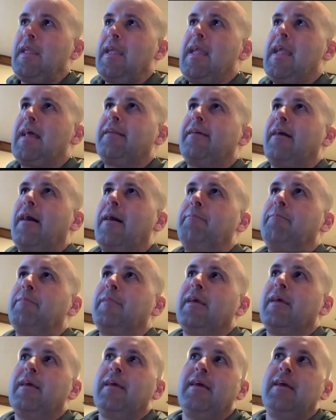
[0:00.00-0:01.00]
And
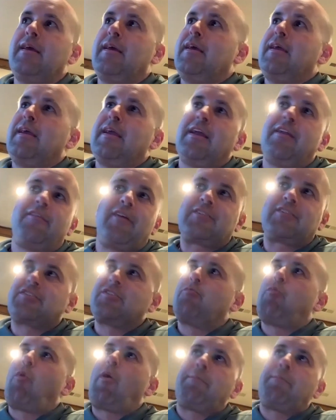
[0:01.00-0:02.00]
it
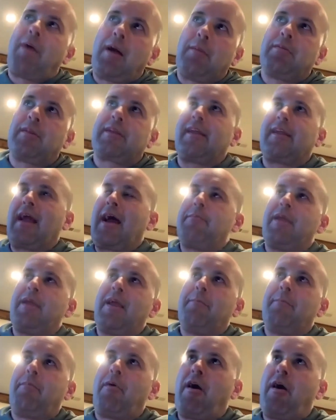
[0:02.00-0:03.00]
eventually went public and
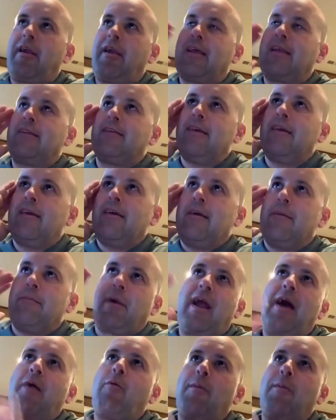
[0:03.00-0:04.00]
IBM bought it,
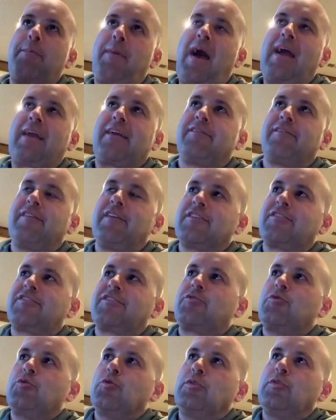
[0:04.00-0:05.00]
but I went back and finished
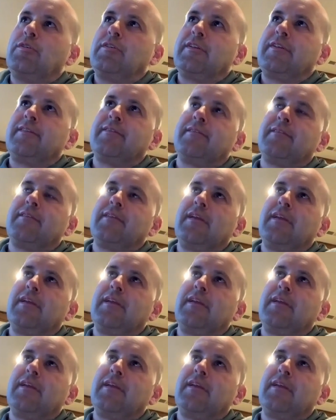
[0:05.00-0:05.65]
school, and